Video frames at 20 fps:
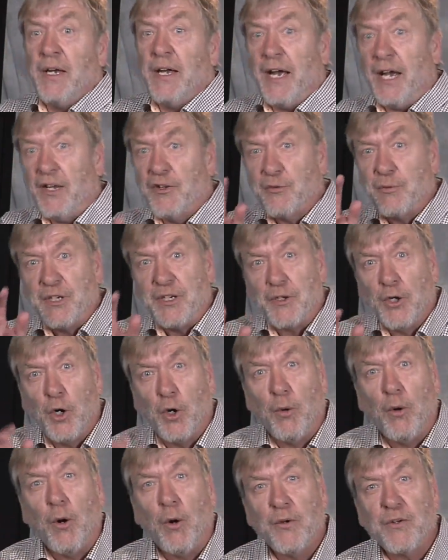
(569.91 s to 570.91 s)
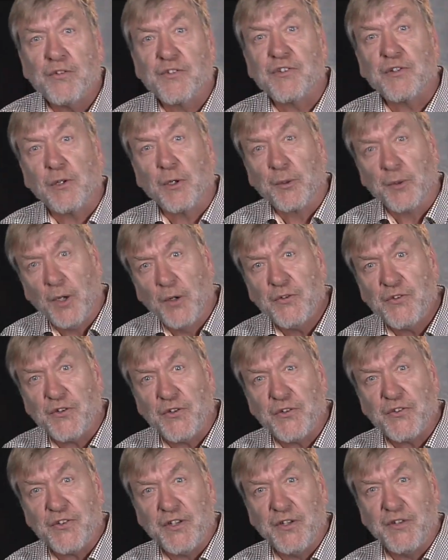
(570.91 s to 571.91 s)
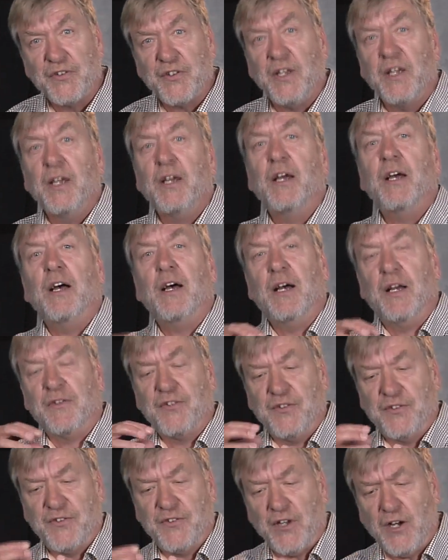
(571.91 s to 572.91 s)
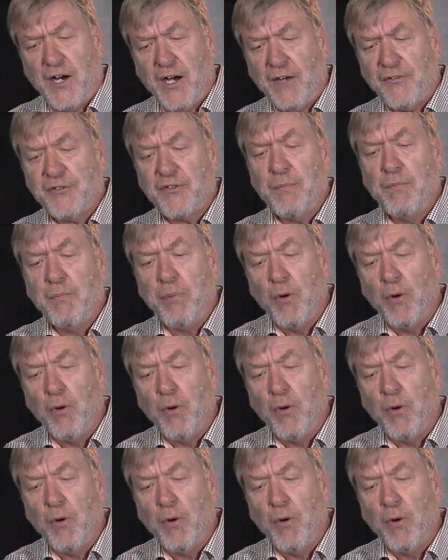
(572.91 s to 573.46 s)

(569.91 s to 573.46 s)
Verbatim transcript: As we know, otosclerosis is a soft,